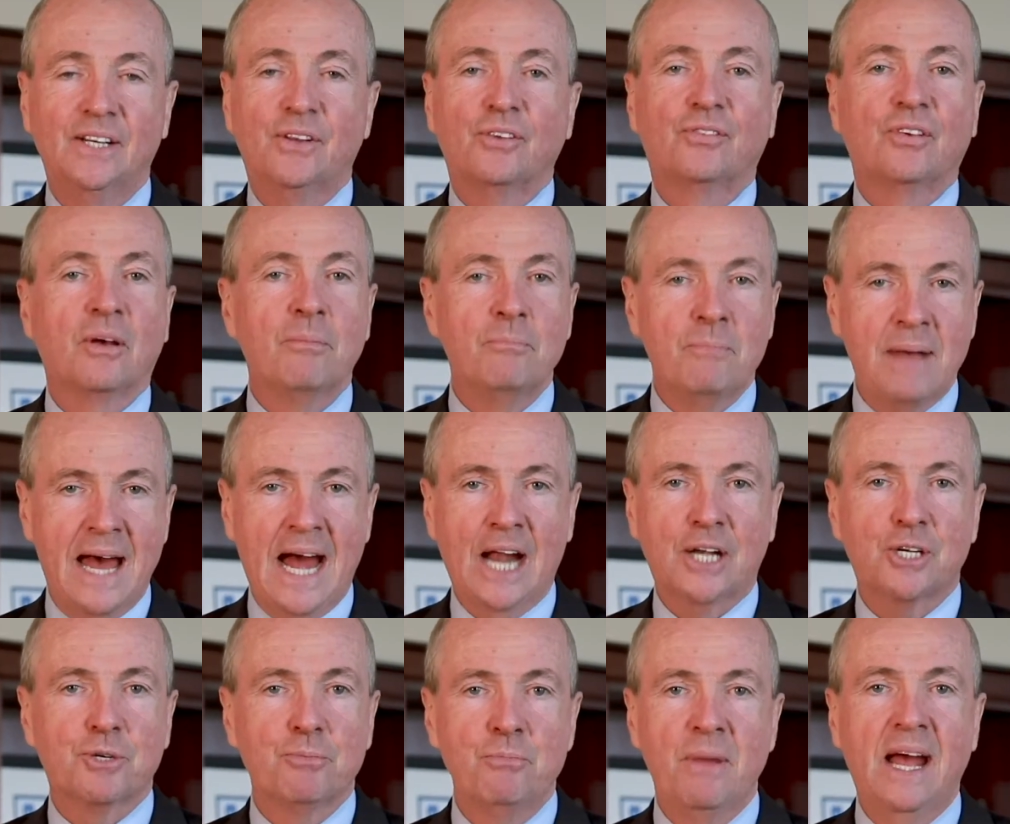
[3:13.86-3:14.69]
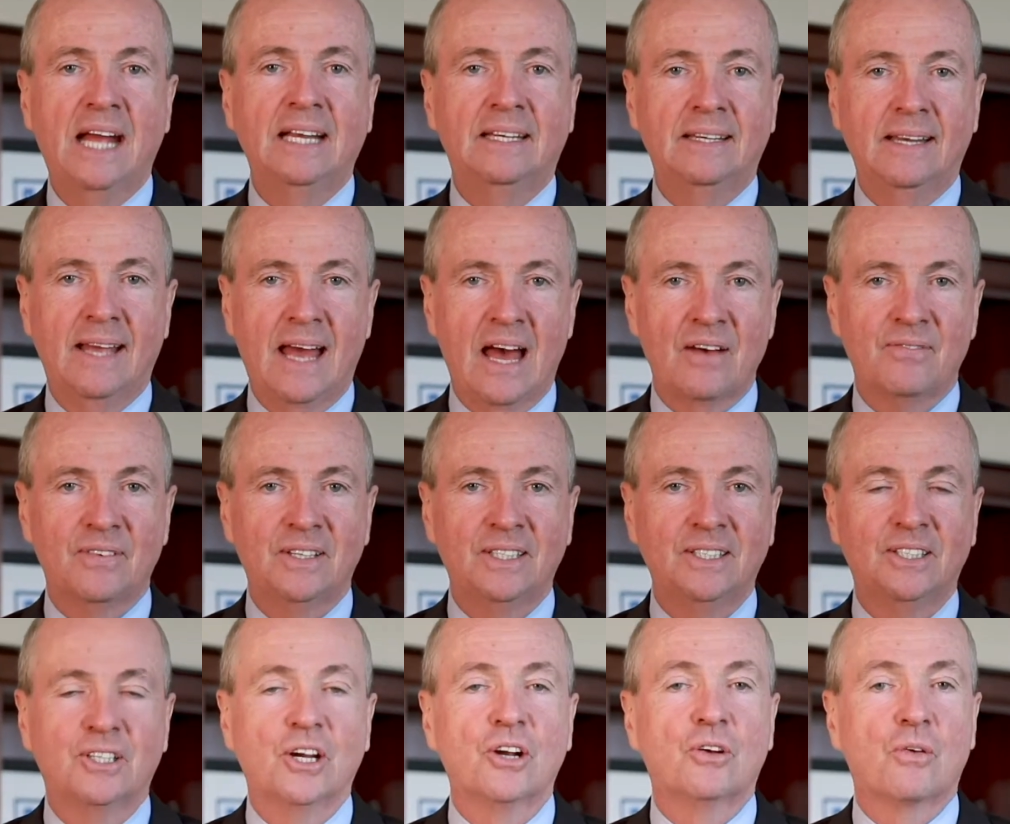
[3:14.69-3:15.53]
it is a match made in
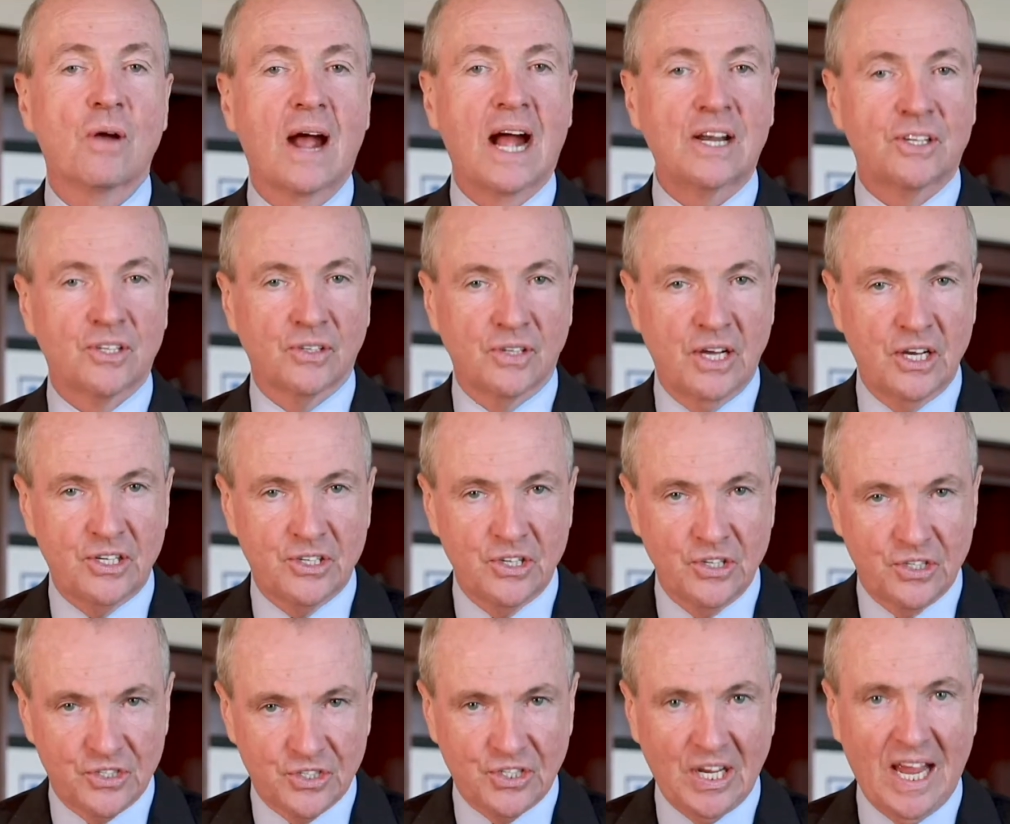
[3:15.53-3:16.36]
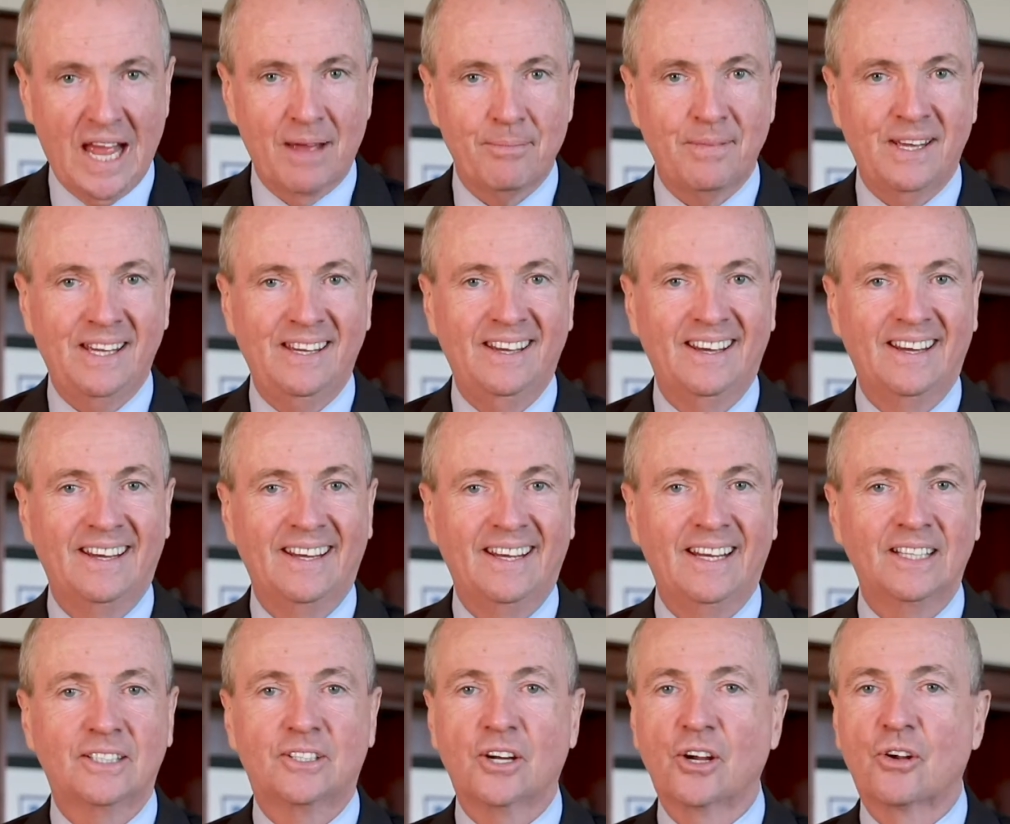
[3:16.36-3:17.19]
heaven. Congratulations, Tammy,
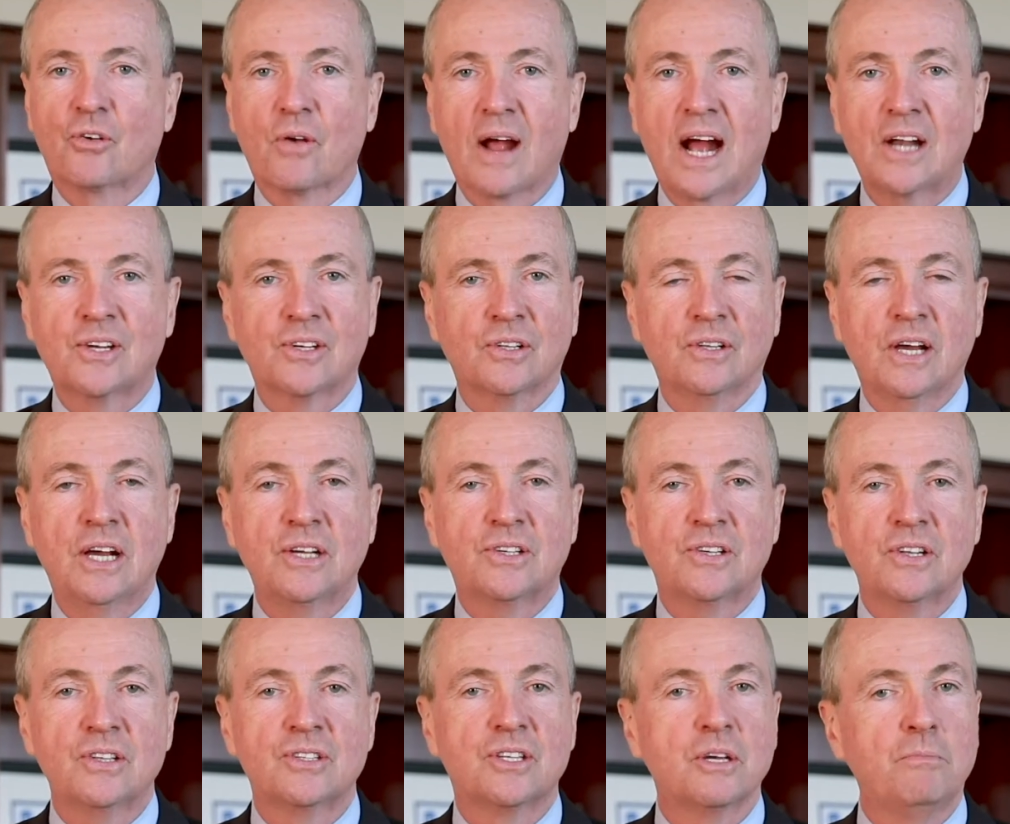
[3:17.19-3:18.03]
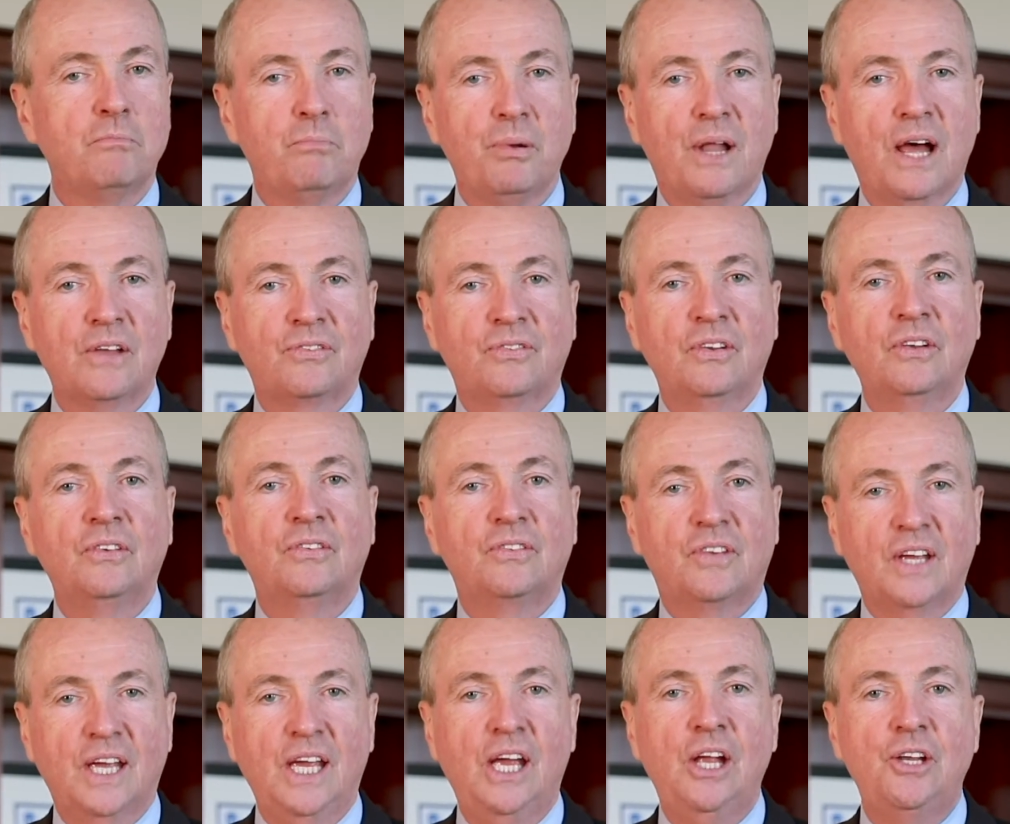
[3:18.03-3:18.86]
and congratulations and
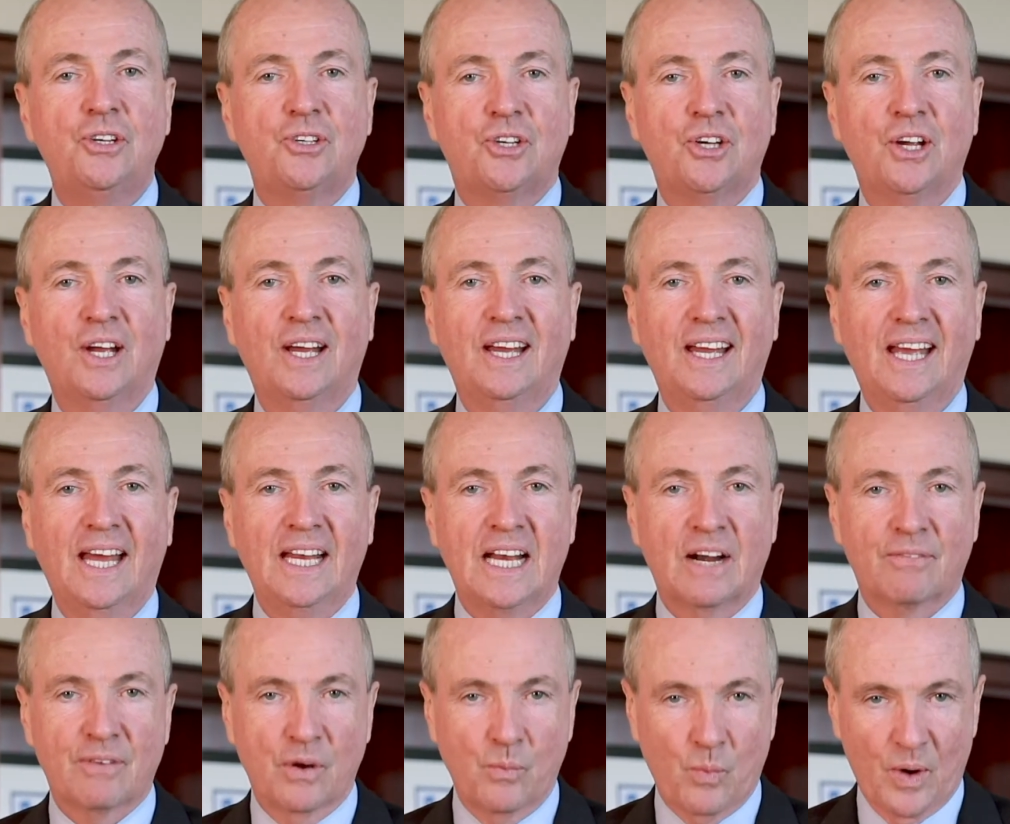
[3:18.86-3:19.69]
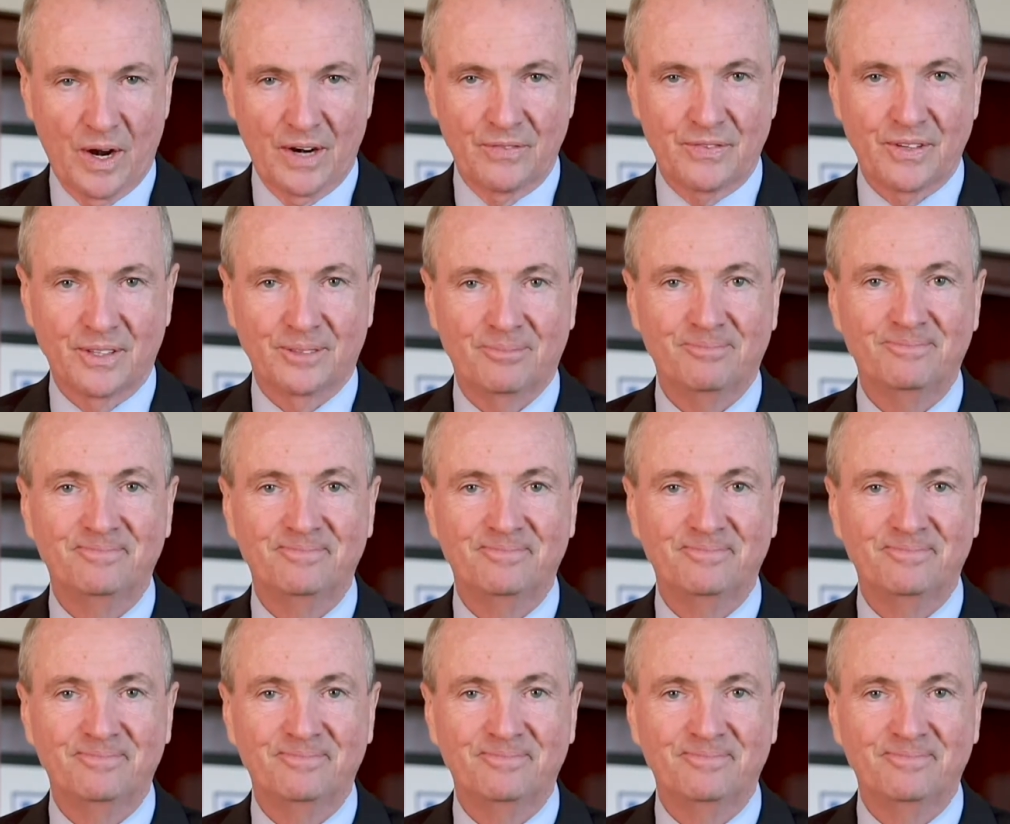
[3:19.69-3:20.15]
blessings to each and every one of you.